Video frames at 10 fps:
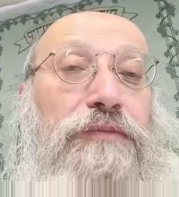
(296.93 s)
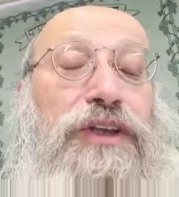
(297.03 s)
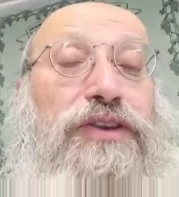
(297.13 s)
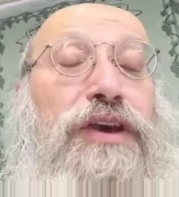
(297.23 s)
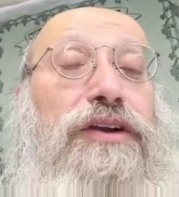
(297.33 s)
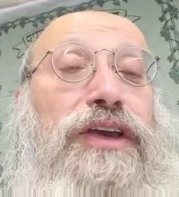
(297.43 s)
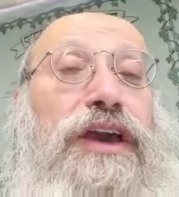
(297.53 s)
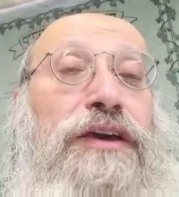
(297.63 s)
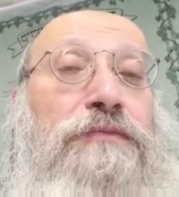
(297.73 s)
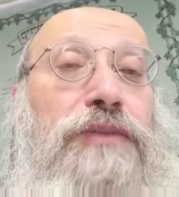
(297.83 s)
But here
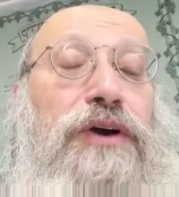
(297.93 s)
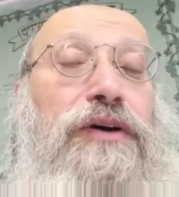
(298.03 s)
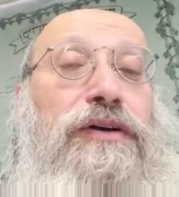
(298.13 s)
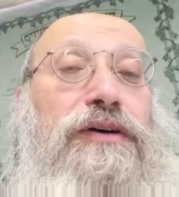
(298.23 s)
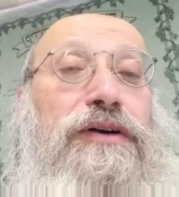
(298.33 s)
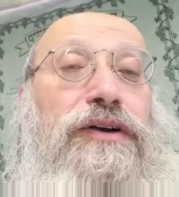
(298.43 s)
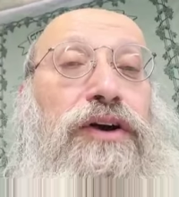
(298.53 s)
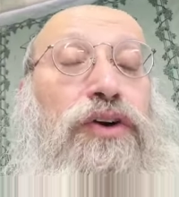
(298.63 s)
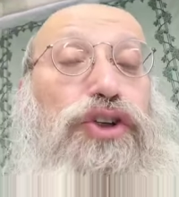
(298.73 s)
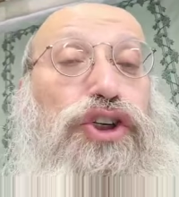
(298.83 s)
came
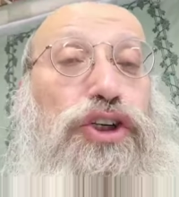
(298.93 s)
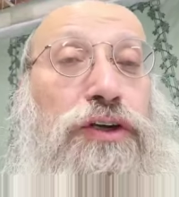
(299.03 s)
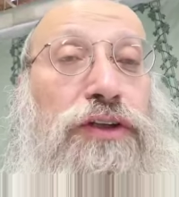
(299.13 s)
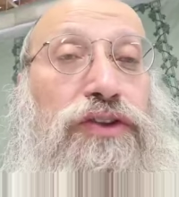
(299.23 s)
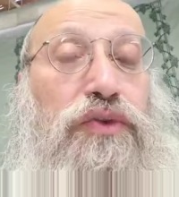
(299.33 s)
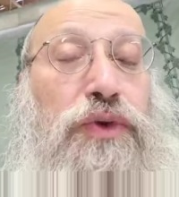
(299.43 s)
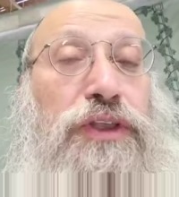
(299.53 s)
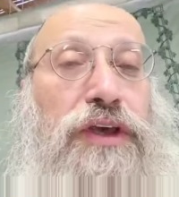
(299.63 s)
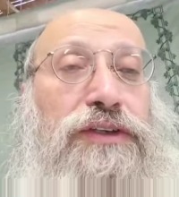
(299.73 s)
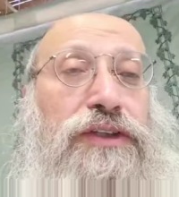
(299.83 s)
Rosh Hashanah, 3
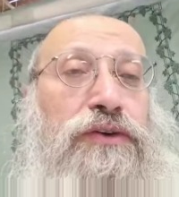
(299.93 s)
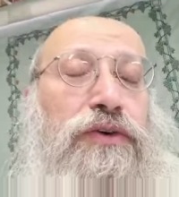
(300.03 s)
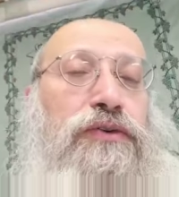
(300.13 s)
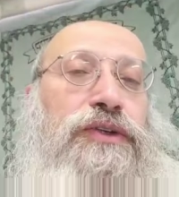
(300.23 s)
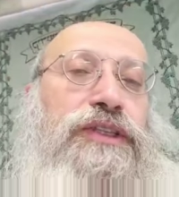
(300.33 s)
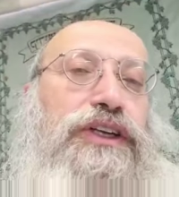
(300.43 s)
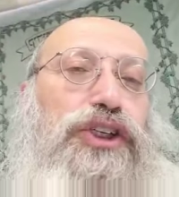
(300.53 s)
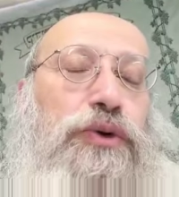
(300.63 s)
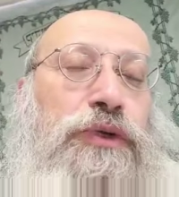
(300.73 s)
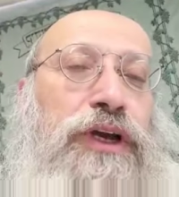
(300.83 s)
days in a row, he's
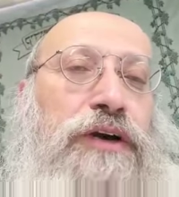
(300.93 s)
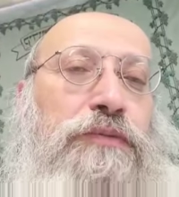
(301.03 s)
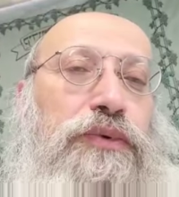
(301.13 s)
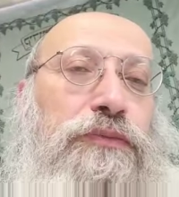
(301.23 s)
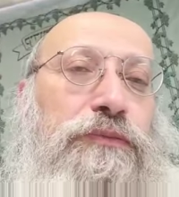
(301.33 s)
not showing up.